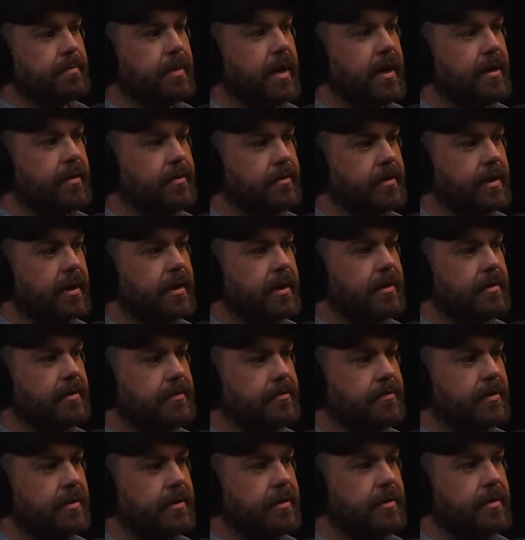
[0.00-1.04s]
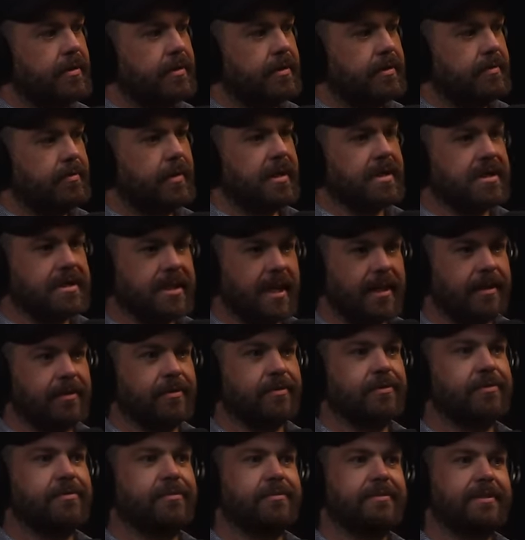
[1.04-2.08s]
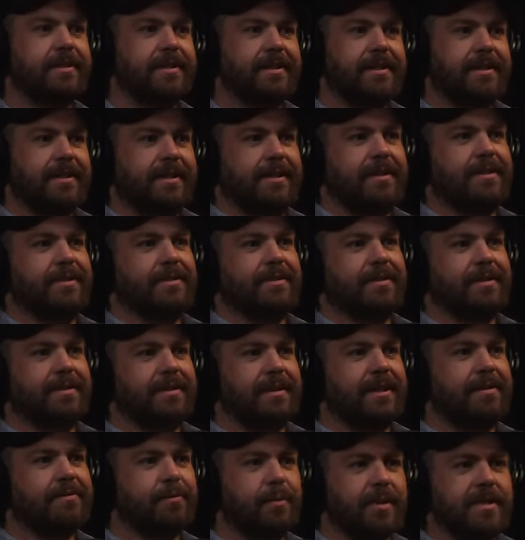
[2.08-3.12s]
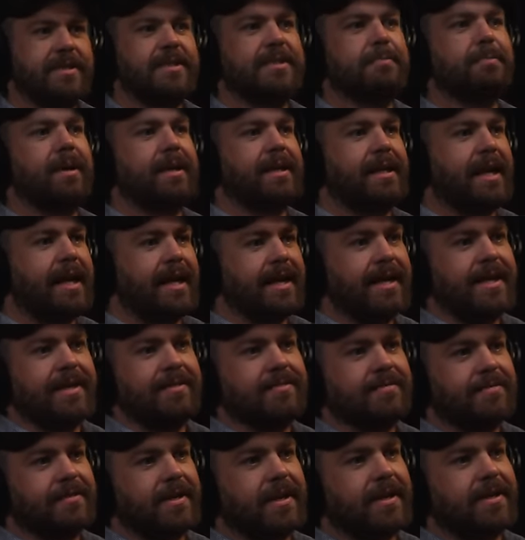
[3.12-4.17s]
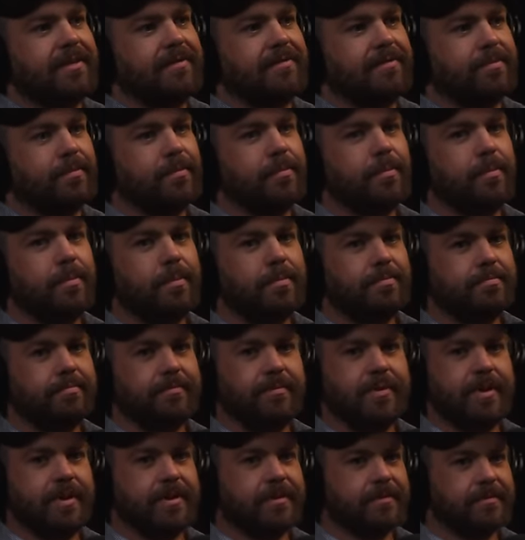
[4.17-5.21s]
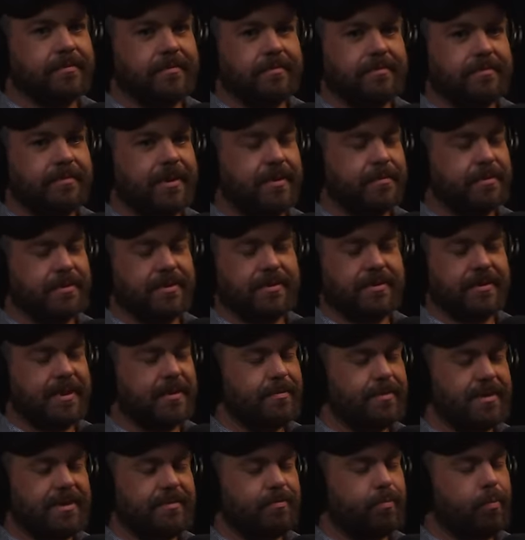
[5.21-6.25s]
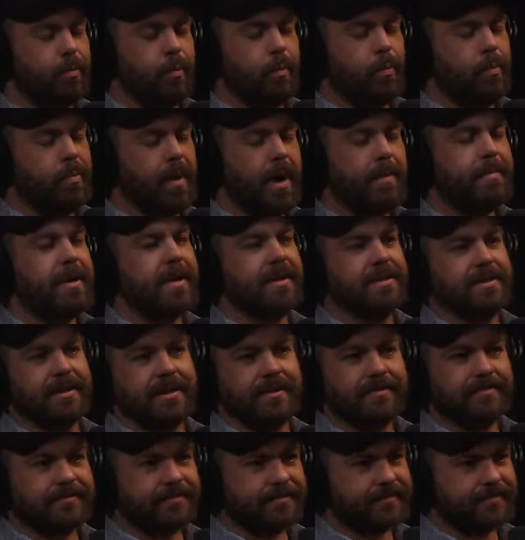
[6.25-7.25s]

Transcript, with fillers: about kind of myself you know the loved ones in my life kind of you know it was it was amazing